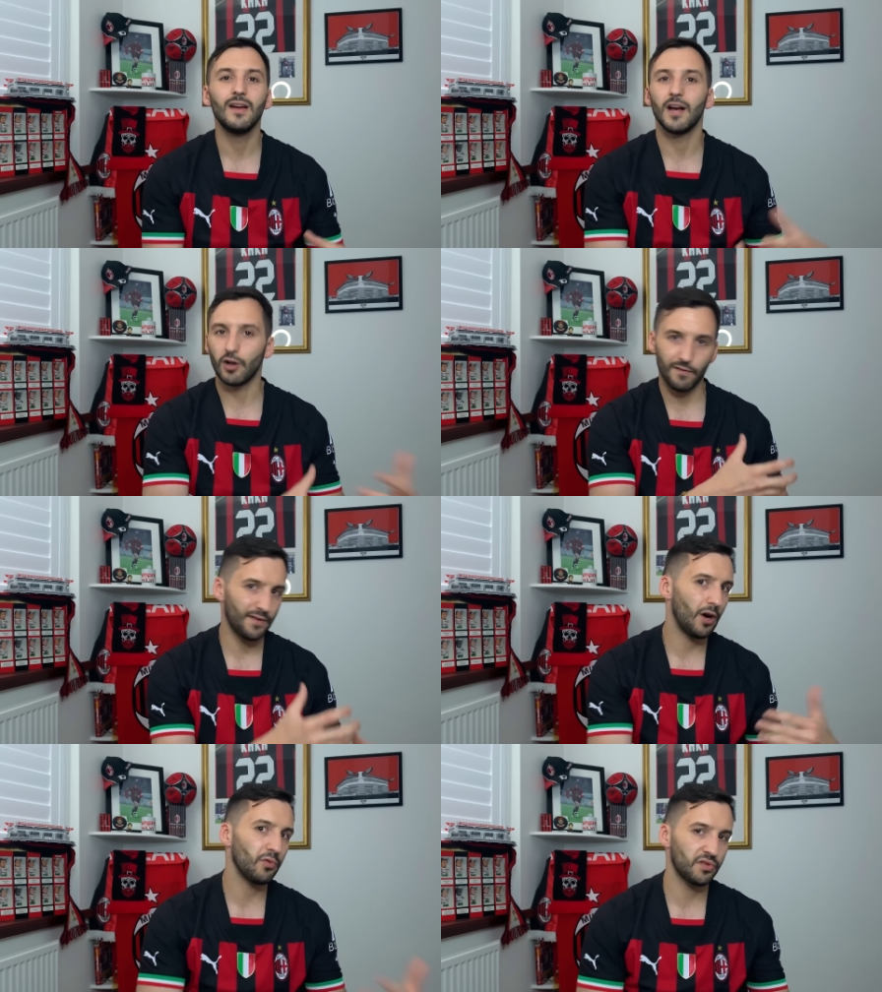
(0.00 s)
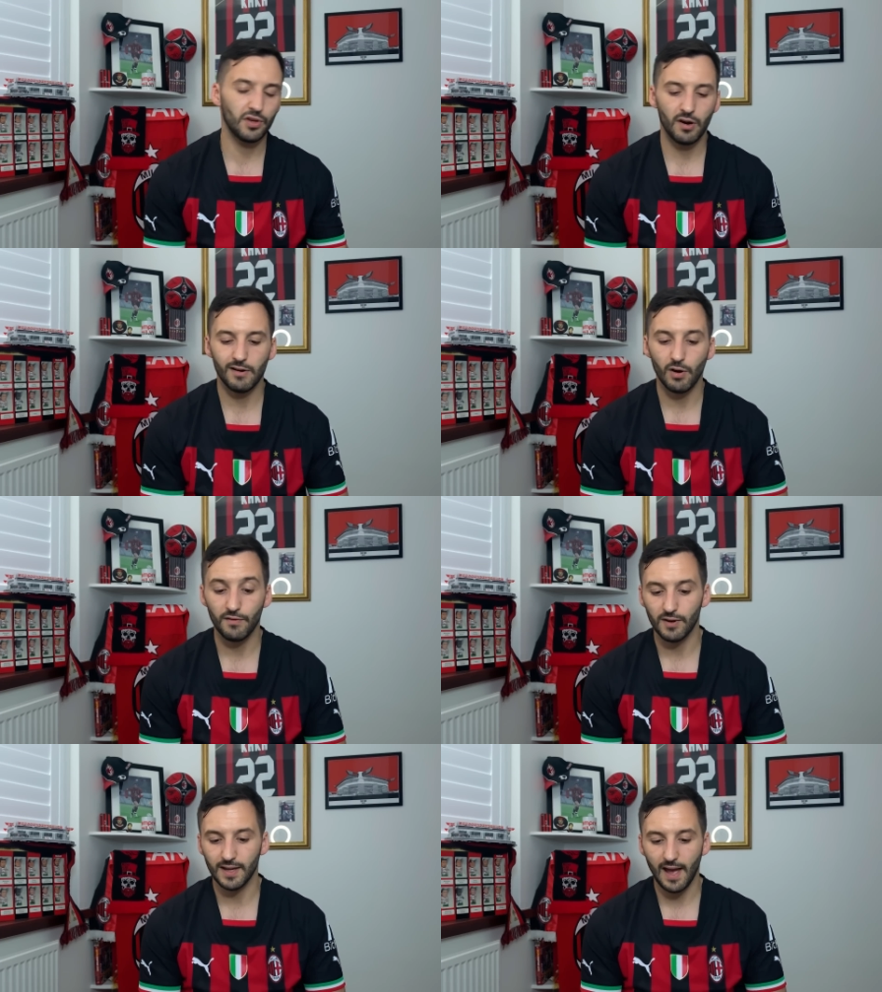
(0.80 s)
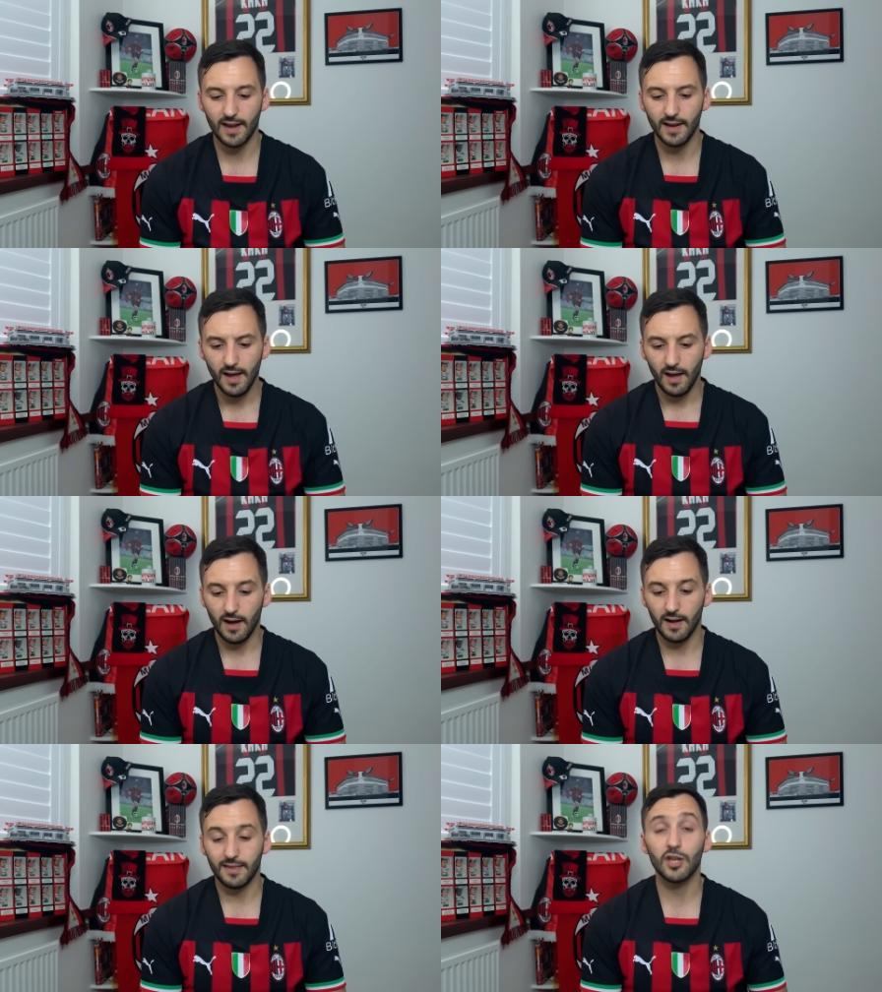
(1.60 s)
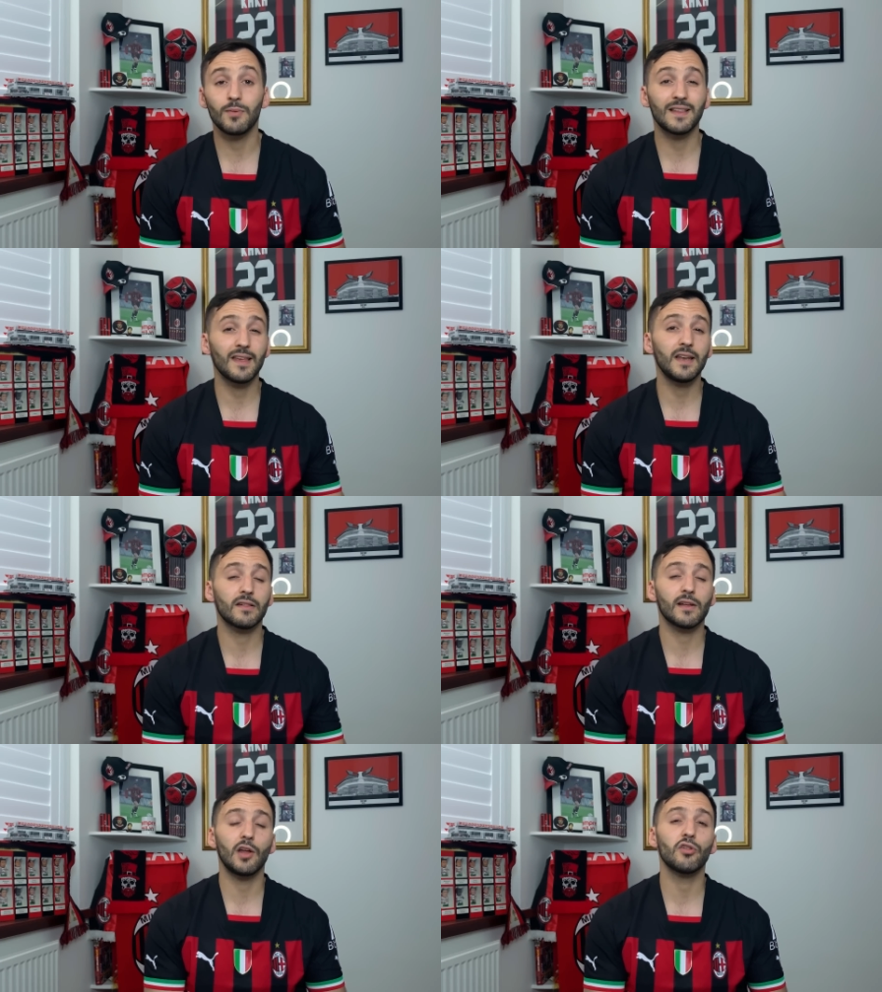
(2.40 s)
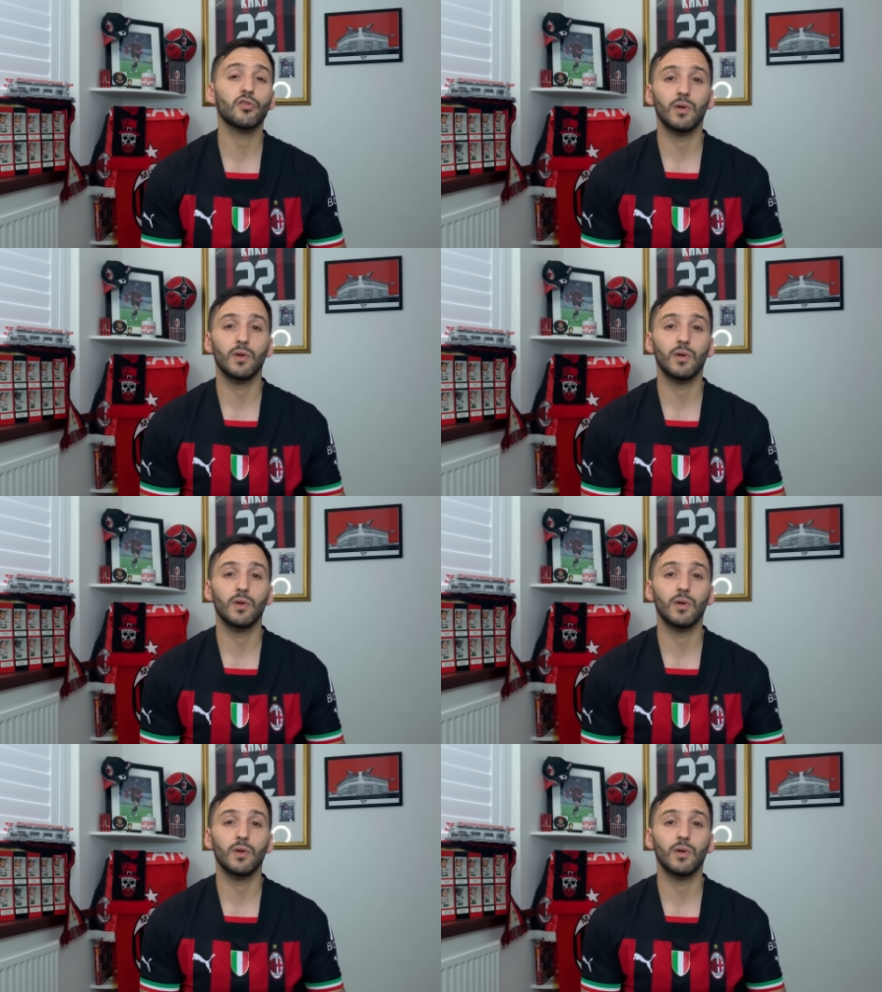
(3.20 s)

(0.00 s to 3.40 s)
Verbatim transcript: and go through the whole scenario over again. Uh, Daniel Maldini is close to a